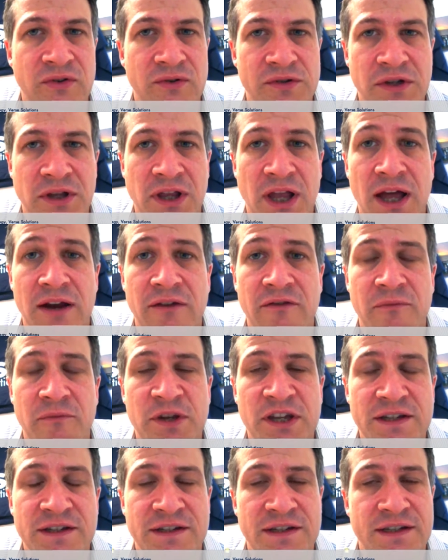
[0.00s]
There's a lot of
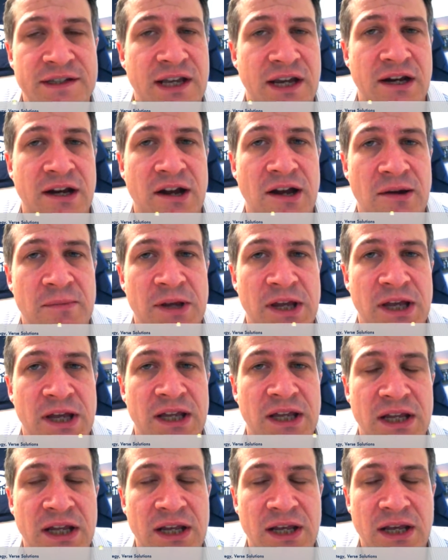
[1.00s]
pieces that come
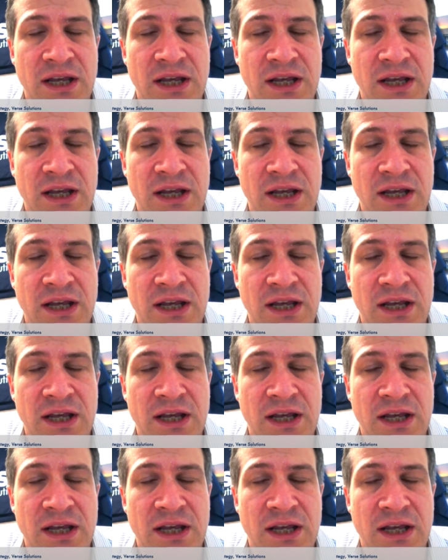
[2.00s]
in.